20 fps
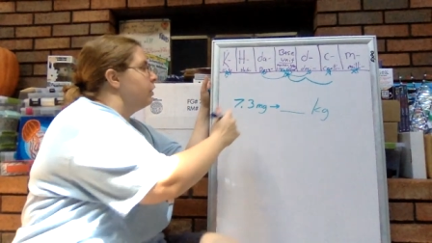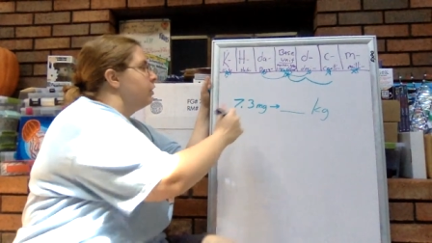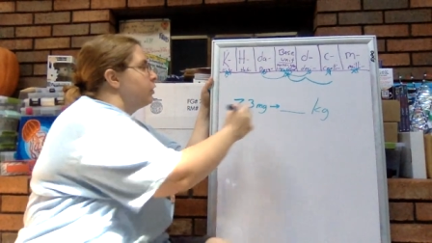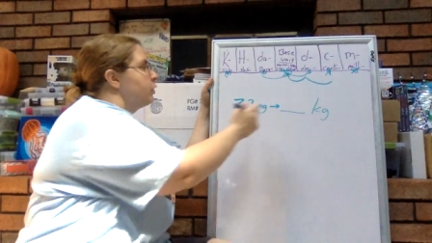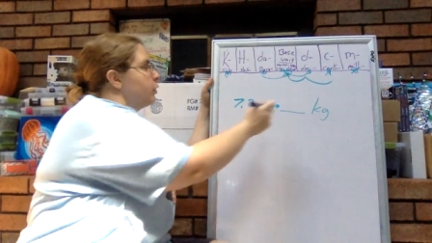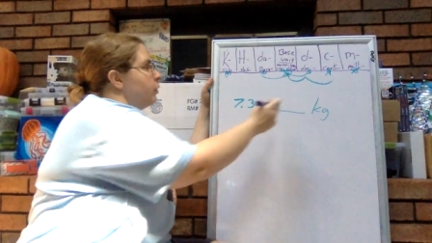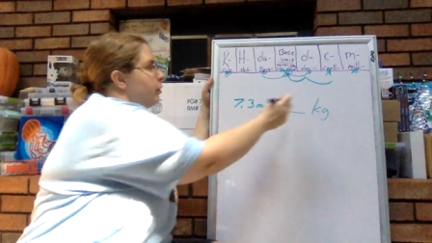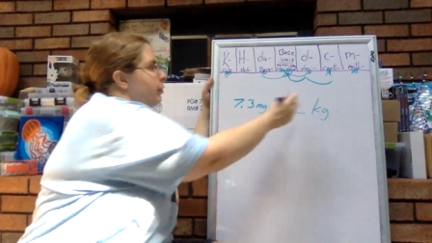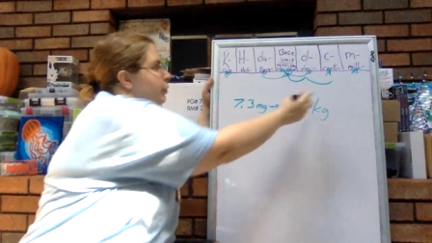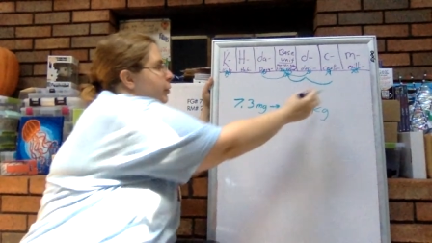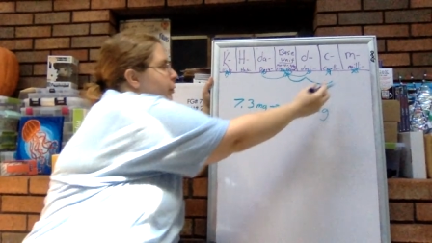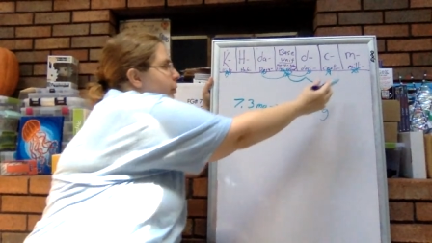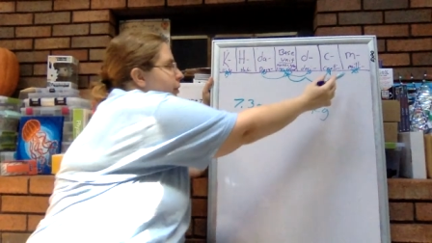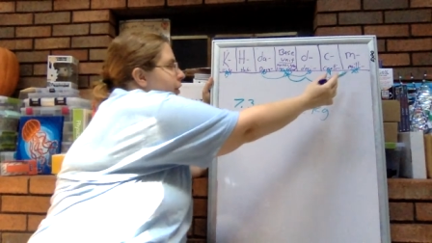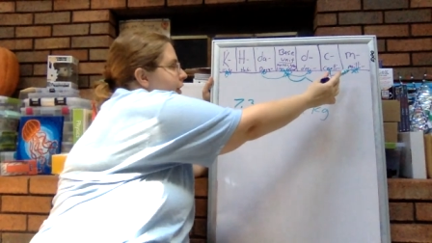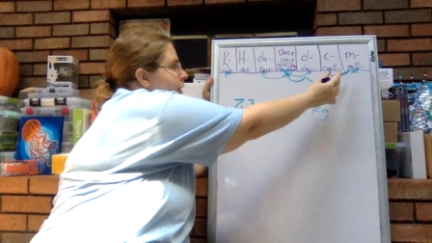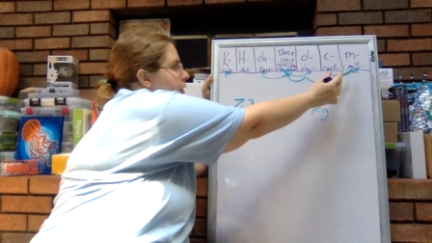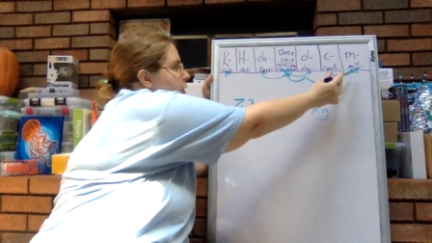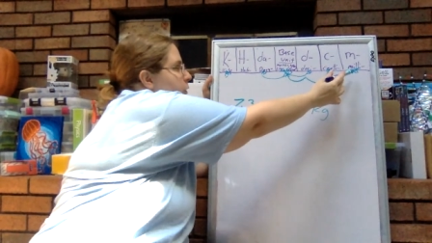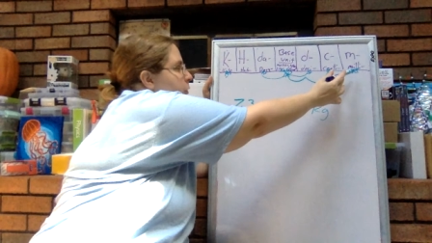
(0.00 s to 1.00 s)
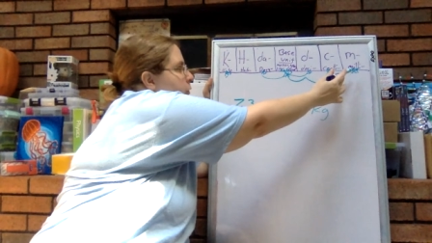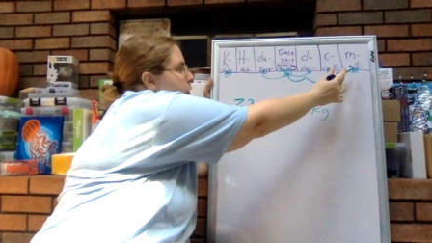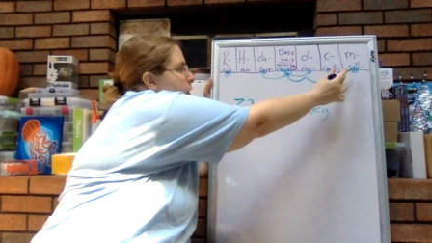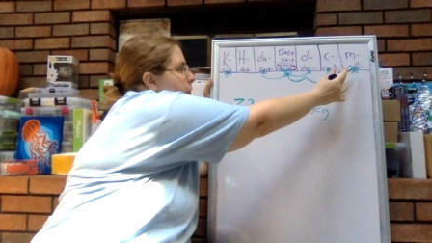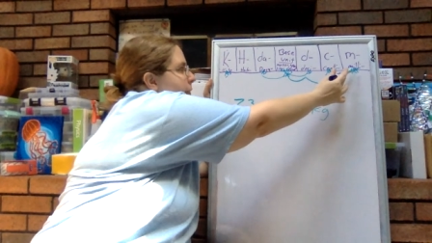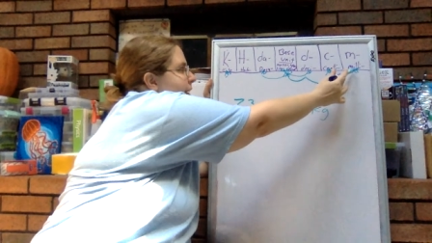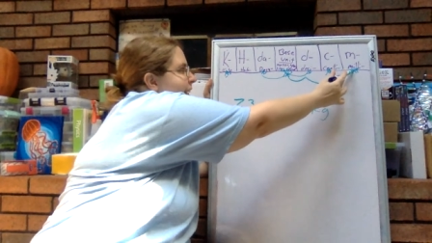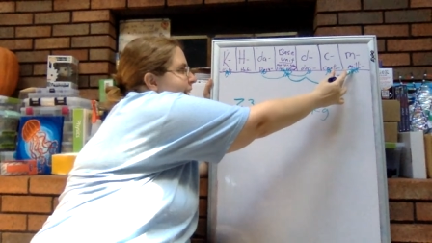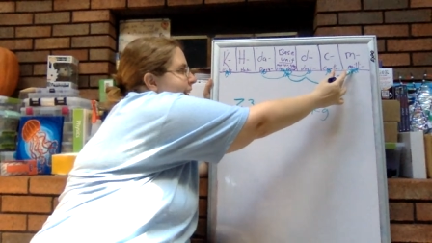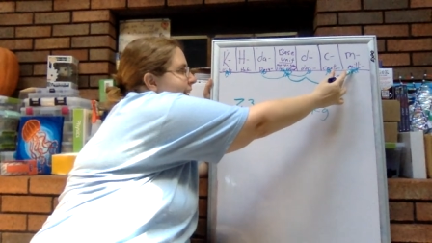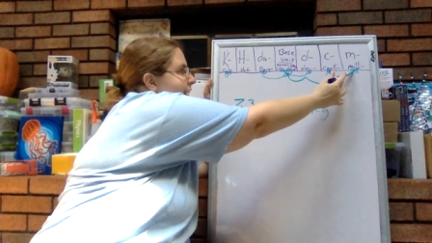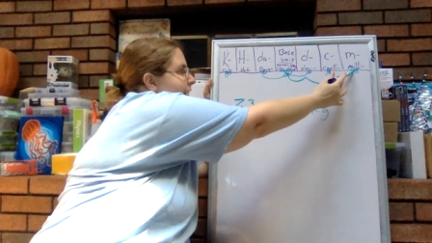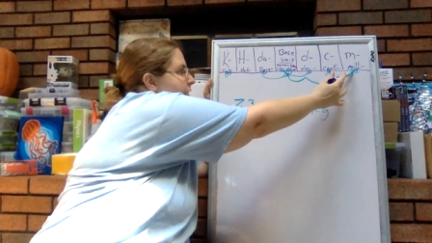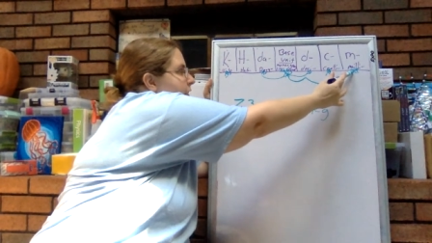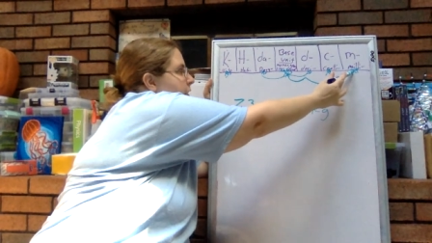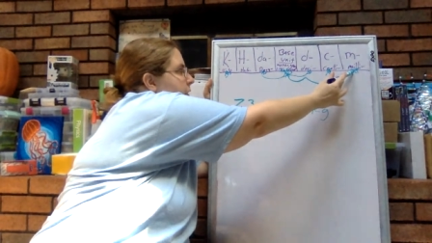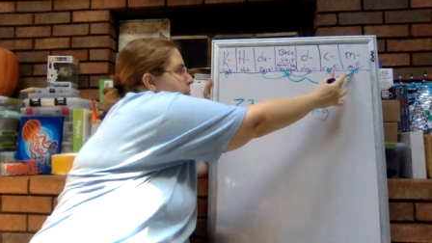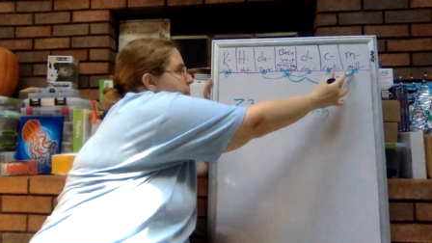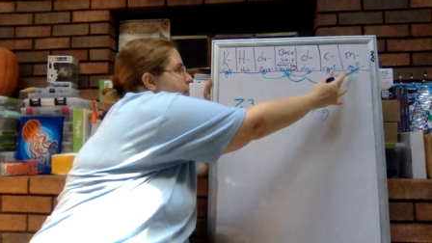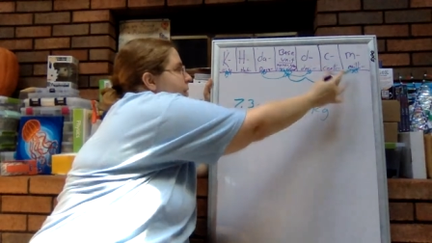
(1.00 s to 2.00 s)
So if we want to go from
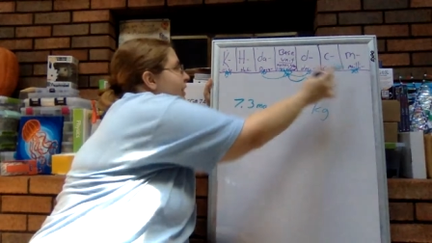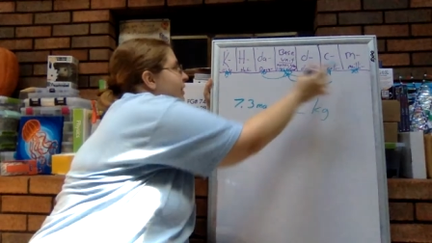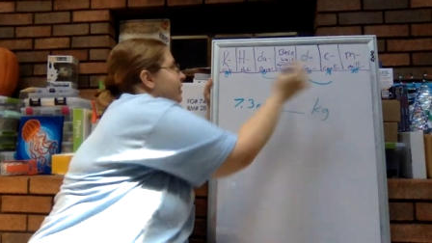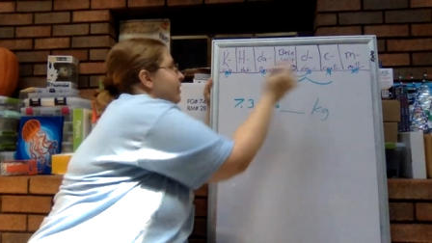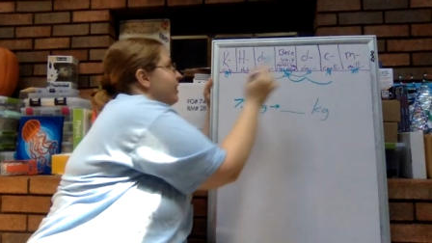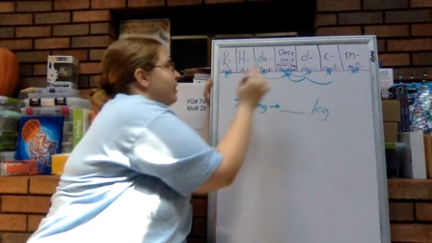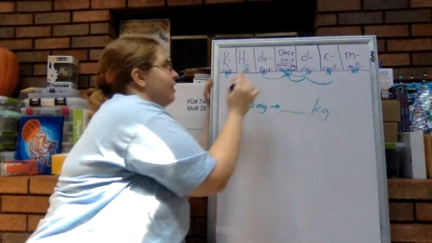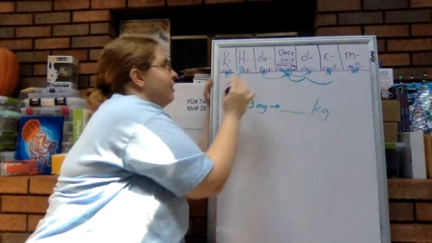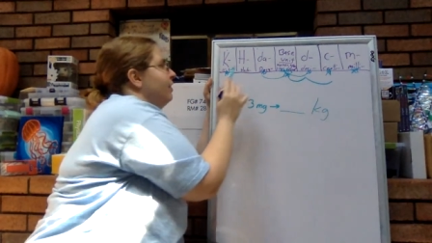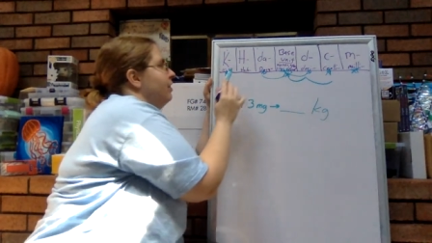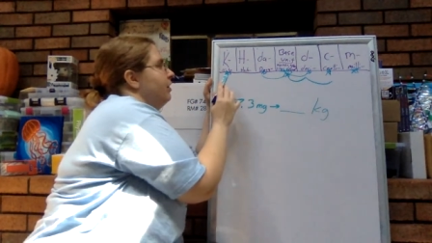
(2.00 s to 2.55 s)
here, milli,